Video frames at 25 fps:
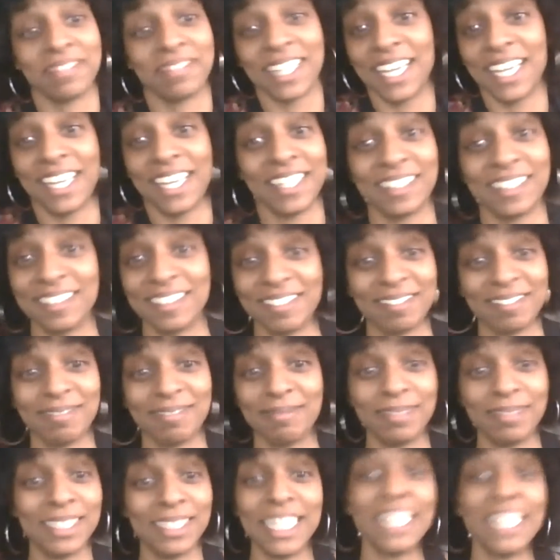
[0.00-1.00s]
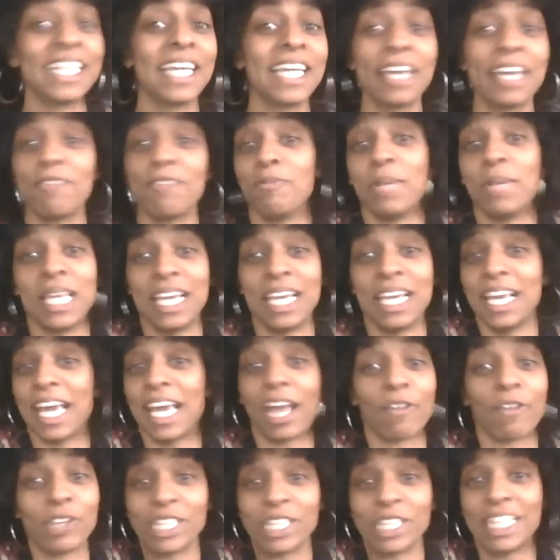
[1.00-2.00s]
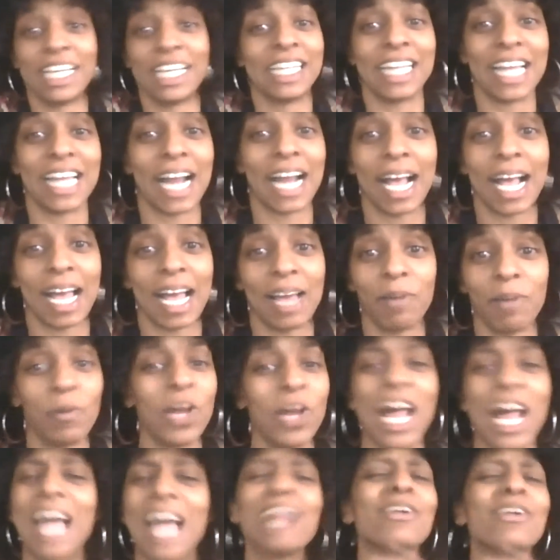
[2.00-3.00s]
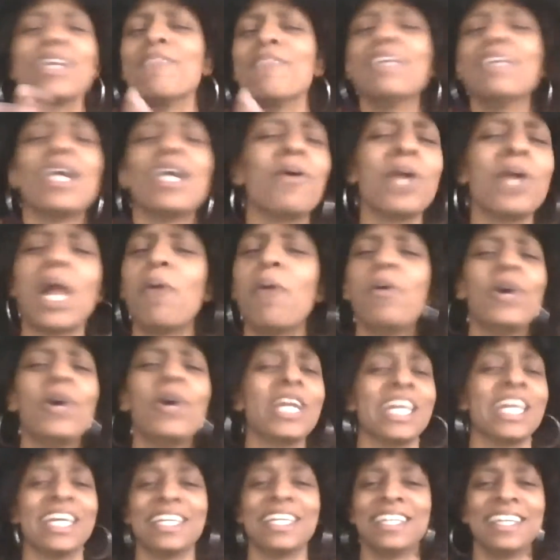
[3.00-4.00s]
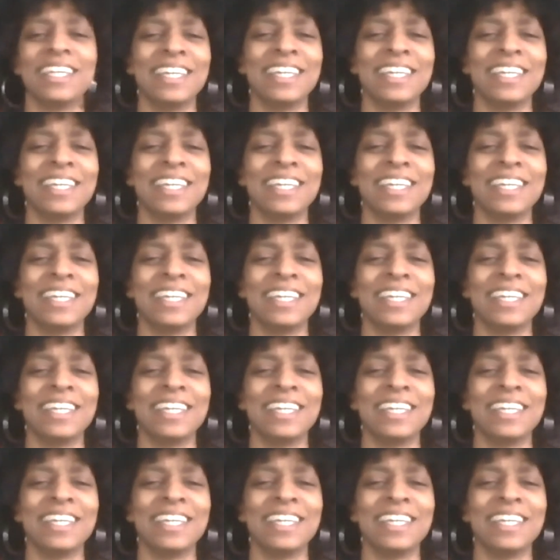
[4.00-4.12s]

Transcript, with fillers: and didn't give me everything that I want. I don't even know what I wanted.